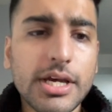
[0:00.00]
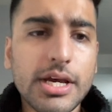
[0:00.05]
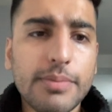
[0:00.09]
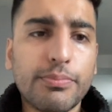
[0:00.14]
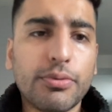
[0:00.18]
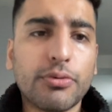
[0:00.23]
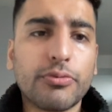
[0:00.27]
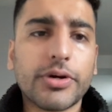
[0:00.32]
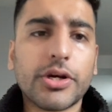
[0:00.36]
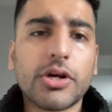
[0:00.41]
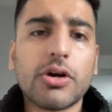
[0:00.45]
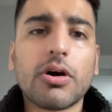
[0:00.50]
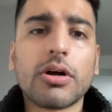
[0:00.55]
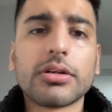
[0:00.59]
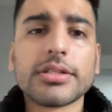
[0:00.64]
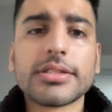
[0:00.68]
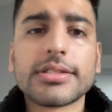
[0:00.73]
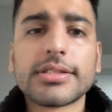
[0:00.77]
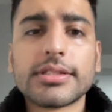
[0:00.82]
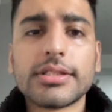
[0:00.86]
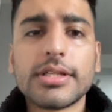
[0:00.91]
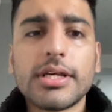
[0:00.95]
But
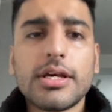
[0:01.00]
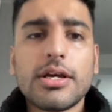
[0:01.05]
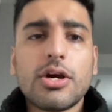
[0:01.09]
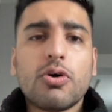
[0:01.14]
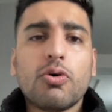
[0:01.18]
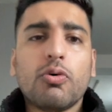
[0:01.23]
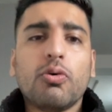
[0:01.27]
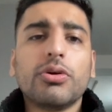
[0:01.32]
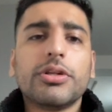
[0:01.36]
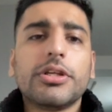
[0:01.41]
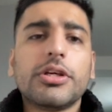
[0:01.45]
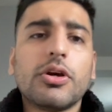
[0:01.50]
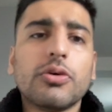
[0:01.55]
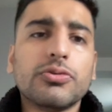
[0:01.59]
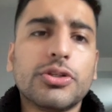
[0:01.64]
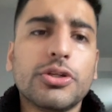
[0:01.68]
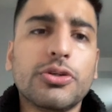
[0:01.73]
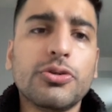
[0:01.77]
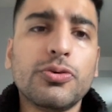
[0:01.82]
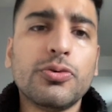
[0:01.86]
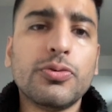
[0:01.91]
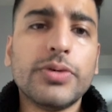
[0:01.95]
regardless, all you're going to
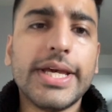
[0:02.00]
do